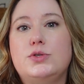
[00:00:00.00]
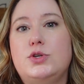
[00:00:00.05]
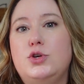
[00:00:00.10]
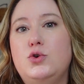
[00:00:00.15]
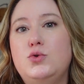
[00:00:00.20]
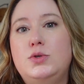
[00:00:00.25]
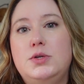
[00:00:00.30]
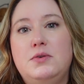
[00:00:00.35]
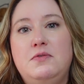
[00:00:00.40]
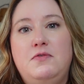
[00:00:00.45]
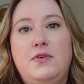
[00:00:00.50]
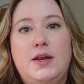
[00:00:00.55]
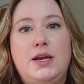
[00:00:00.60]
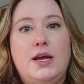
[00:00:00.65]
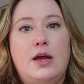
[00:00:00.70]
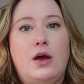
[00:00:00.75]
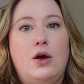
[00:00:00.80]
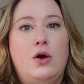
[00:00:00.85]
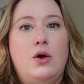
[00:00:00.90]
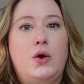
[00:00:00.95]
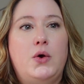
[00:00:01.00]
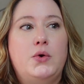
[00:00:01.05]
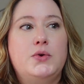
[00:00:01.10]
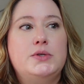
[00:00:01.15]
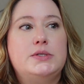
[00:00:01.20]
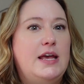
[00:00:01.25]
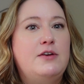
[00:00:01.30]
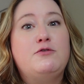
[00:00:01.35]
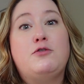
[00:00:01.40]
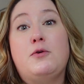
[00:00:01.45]
YouTube
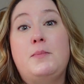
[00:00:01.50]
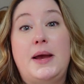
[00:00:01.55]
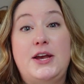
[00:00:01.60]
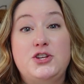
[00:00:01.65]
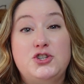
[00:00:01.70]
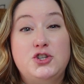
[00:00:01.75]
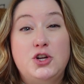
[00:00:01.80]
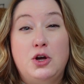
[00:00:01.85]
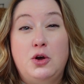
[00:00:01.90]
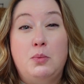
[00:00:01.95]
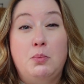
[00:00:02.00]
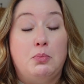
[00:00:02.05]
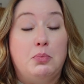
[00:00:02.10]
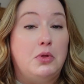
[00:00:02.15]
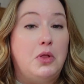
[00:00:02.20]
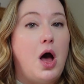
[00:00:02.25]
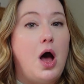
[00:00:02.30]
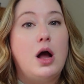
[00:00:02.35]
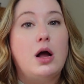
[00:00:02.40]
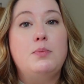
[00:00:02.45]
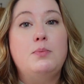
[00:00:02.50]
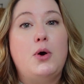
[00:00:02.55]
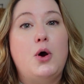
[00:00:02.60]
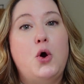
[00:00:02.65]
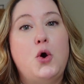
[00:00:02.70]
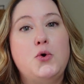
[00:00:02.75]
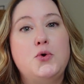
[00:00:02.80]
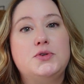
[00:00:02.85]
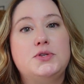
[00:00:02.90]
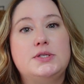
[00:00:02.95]
videos, informational blog
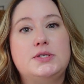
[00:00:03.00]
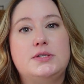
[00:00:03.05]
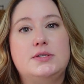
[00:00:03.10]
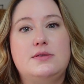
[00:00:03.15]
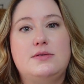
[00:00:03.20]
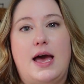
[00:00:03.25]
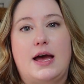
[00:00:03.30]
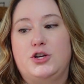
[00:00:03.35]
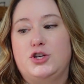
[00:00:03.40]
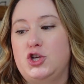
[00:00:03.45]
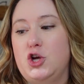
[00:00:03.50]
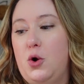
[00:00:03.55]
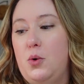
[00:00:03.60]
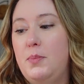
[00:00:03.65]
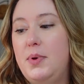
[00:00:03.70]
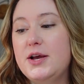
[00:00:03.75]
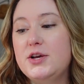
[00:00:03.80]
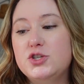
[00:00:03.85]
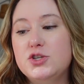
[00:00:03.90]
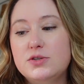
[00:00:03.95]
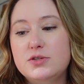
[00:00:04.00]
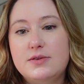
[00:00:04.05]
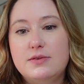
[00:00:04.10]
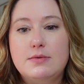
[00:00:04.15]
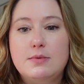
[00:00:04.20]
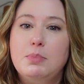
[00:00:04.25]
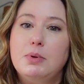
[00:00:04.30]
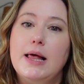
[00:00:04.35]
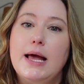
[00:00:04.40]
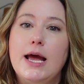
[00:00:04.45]
posts that show pictures of the
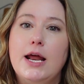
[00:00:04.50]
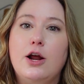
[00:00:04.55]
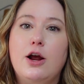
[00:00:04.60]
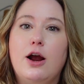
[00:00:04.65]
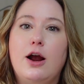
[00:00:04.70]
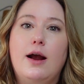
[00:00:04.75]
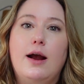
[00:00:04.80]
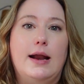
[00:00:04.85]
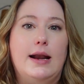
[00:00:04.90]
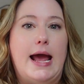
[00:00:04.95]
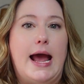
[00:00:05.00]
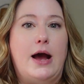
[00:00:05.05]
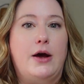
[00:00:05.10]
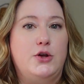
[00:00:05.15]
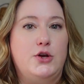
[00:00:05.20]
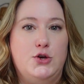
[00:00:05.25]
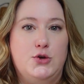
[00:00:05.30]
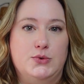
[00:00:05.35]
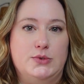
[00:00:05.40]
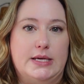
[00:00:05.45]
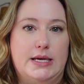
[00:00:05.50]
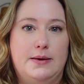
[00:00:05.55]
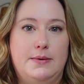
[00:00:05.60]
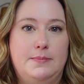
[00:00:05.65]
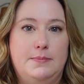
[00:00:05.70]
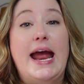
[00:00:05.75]
planner and how to use it.